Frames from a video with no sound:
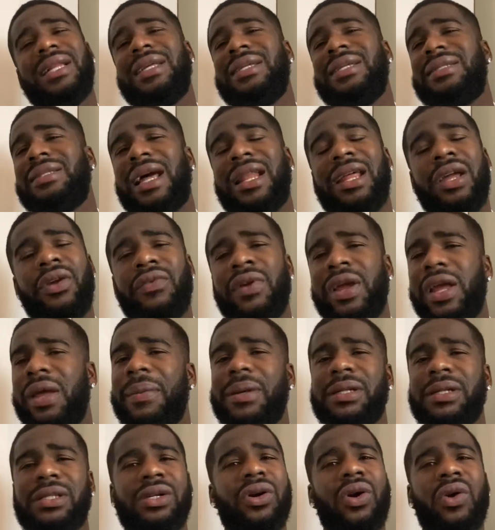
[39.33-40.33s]
this guy, I didn't rate him
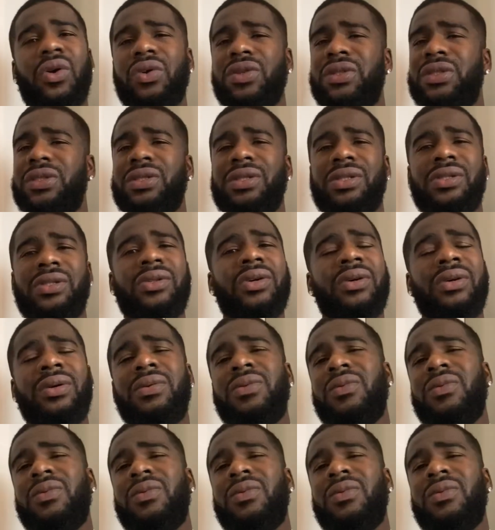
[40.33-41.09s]
as a coach, you know,